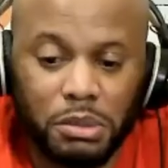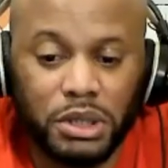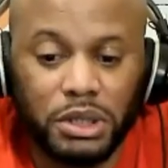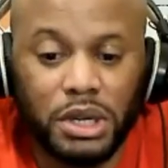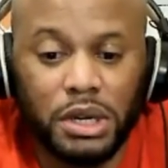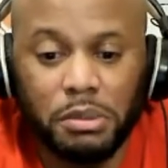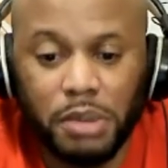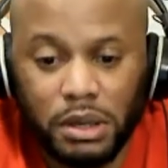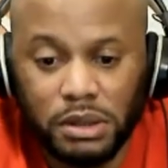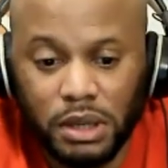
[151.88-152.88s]
But the thing
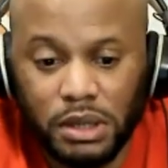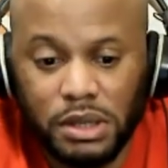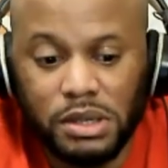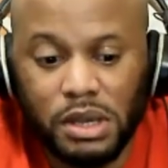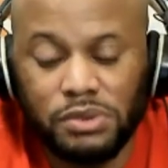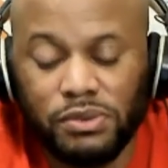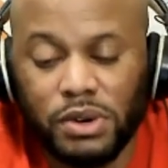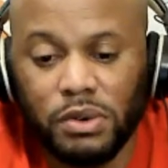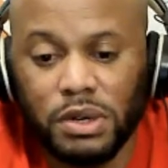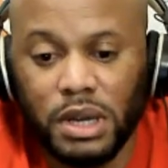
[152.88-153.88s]
about that is that's
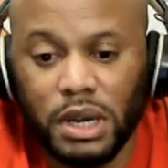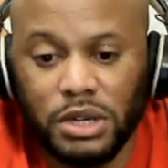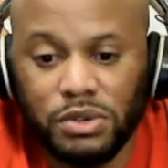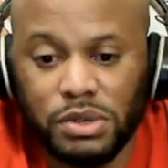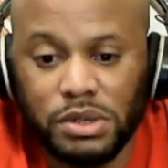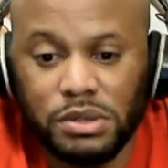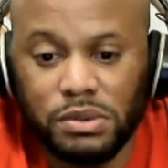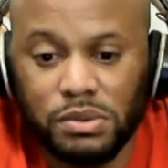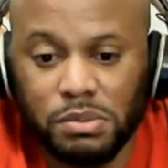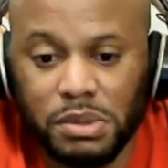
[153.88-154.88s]
very dangerous
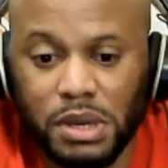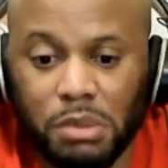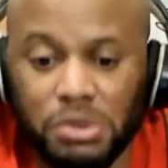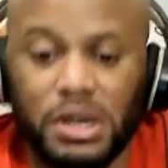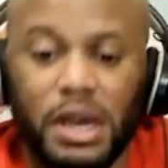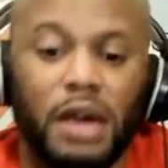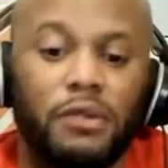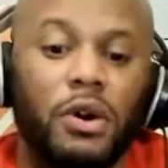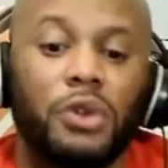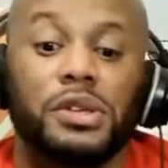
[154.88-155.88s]
to be able to
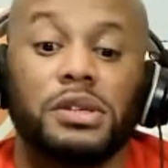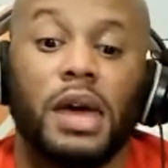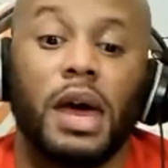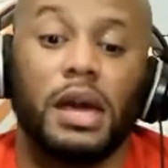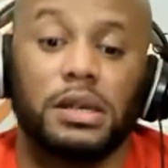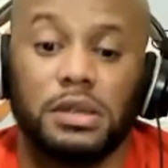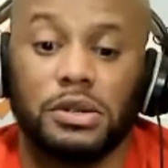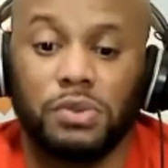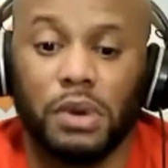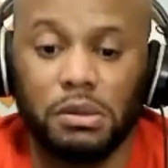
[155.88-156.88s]
have all this
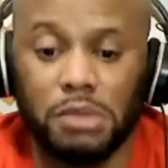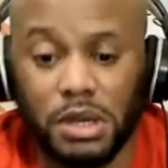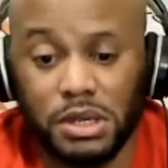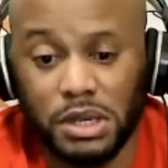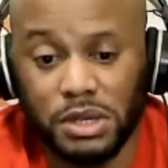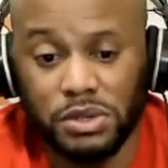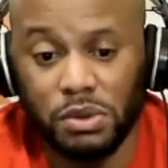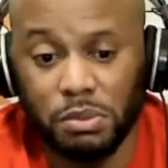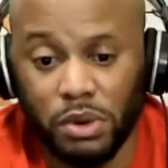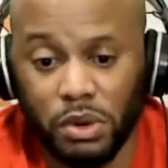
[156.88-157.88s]
access, right? Because it gets
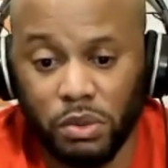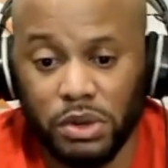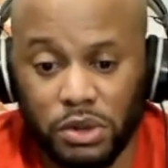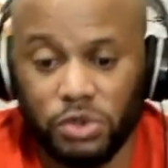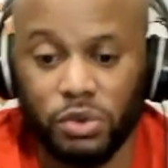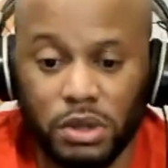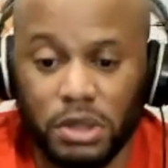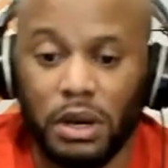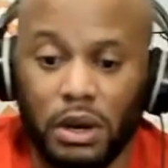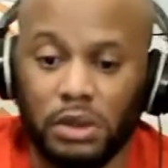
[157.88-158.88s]
to a point where you're doing
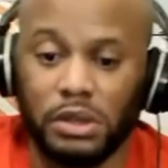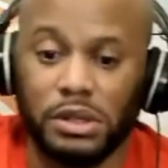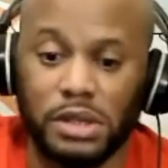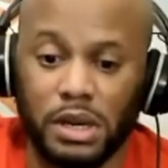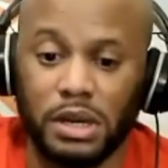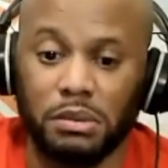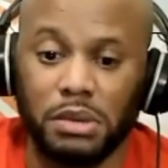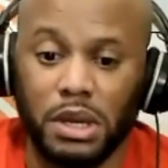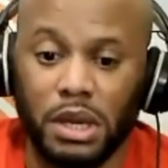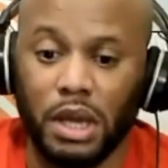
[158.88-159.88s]
that all the time.
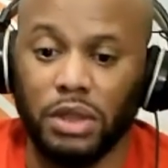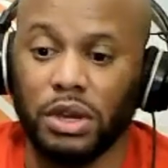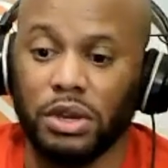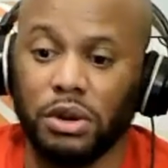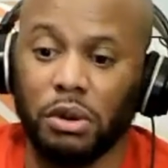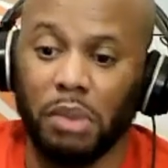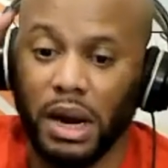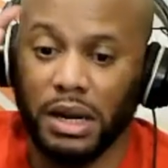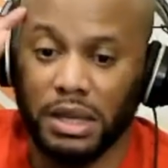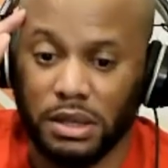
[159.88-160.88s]
And then your
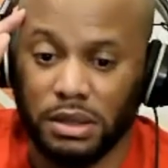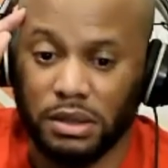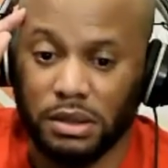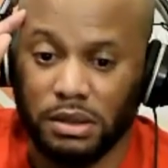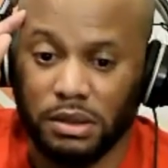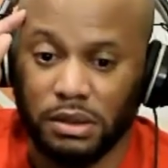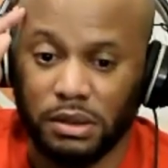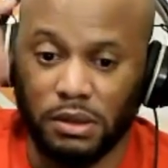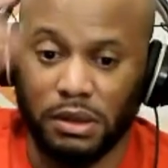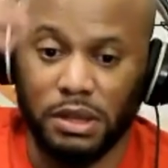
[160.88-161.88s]
body
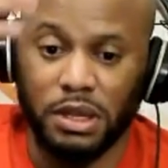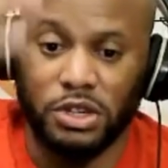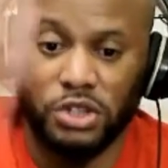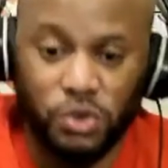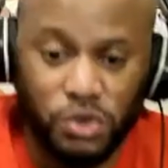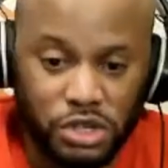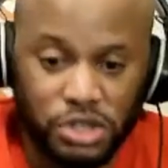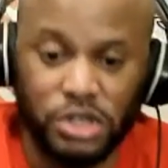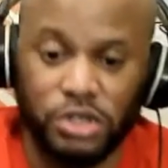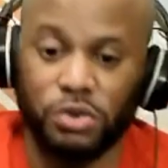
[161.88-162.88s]
gets used to
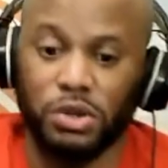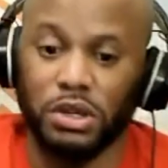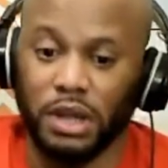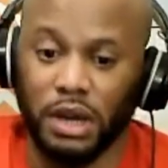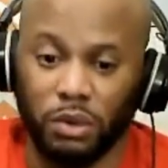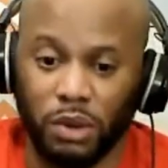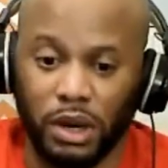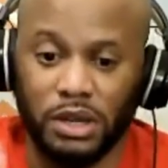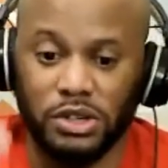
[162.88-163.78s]
just doing that, right?